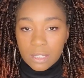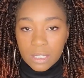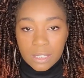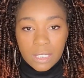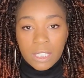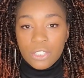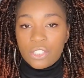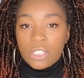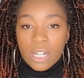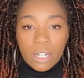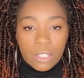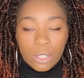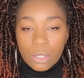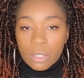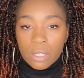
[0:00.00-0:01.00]
a
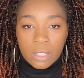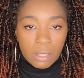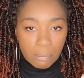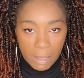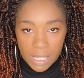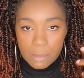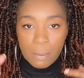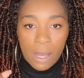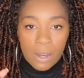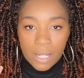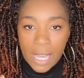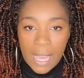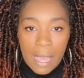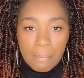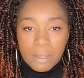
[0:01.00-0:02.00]
t-shirt or a baseball
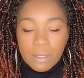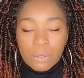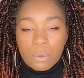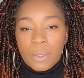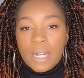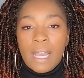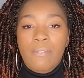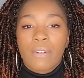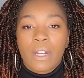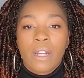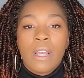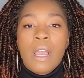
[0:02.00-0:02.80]
cap and whatever,